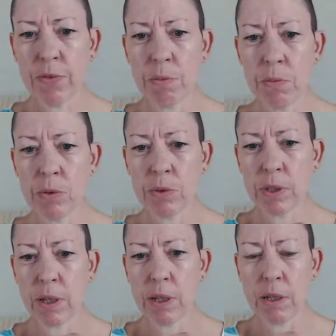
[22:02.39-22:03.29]
from
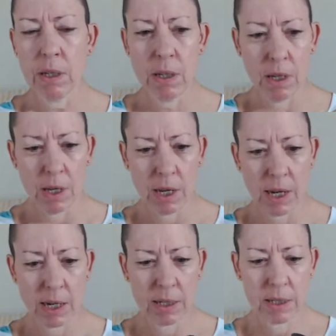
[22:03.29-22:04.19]
Malta,
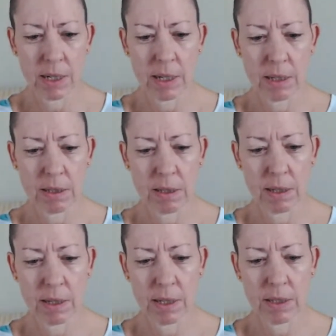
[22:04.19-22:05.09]
and it
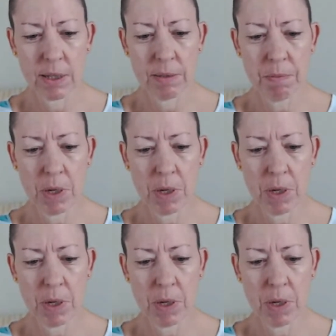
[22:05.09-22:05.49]
says